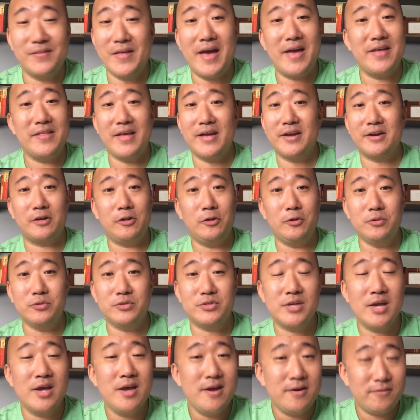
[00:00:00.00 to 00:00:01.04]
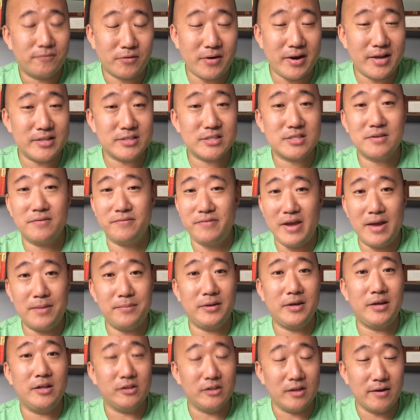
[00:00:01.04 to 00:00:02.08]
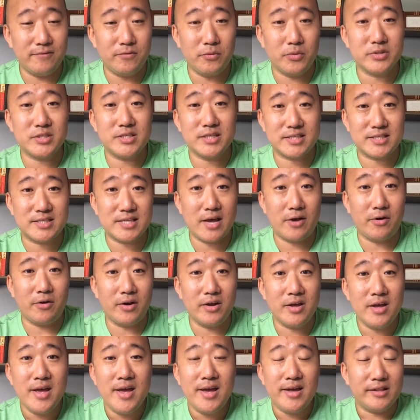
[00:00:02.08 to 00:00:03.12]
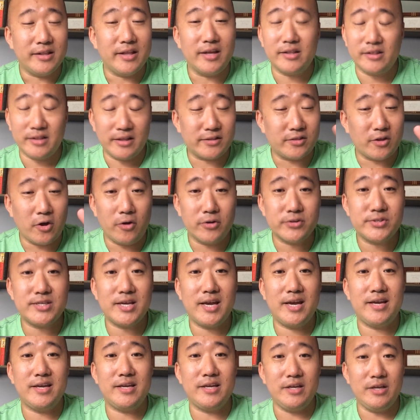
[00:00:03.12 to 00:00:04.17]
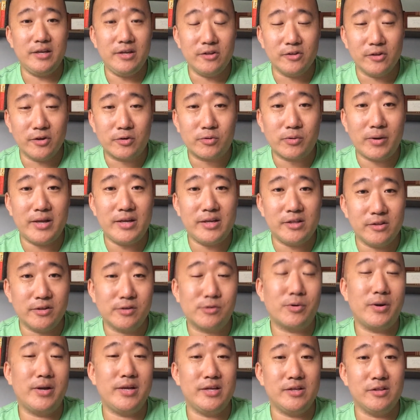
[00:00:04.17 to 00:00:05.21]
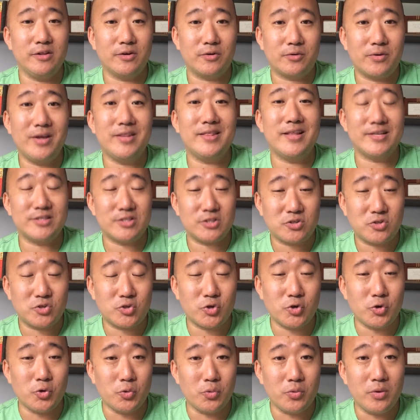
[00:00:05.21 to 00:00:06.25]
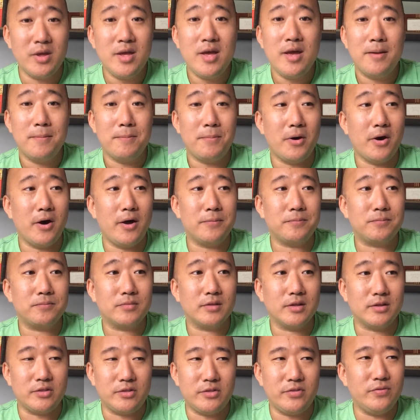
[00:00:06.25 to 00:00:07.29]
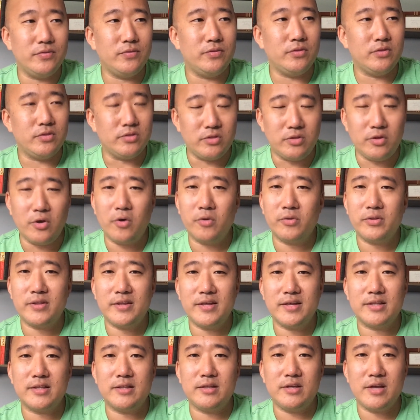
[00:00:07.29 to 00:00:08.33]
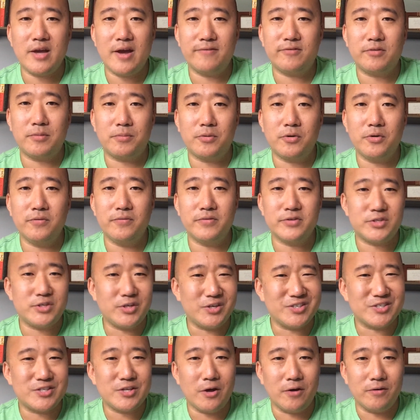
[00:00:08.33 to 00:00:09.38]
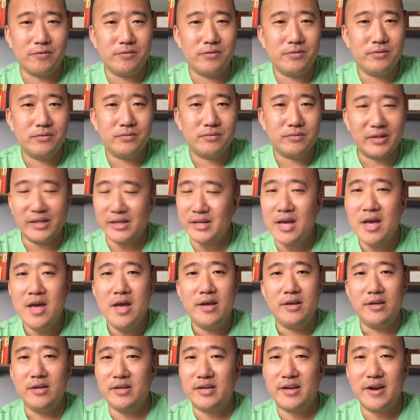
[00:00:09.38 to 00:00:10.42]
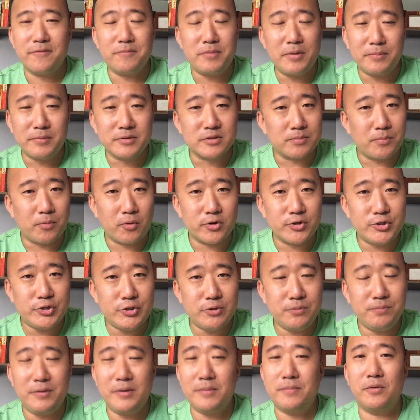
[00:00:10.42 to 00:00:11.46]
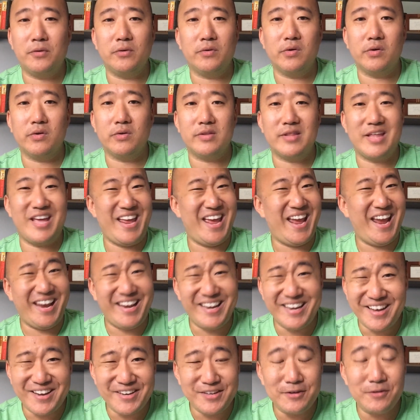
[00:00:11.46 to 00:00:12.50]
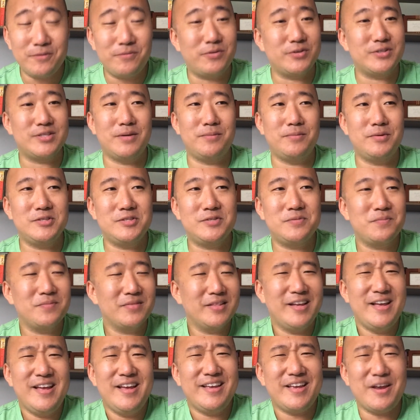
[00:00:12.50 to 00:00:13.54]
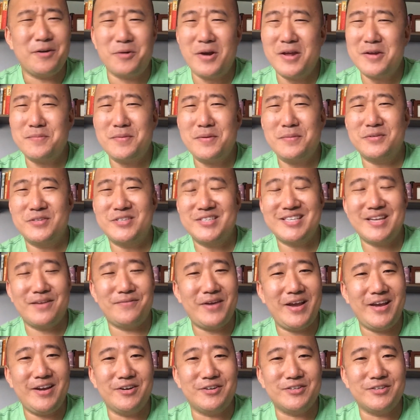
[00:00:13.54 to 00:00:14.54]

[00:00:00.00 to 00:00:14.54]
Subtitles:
That includes friends, family, loved ones, etc. Like they'll all say, you look great, you look great, you look great. That's true. But the only thing you have to prove is to yourself. Like, you can have people support you, people that hate on you for some reason. Yeah, random people just have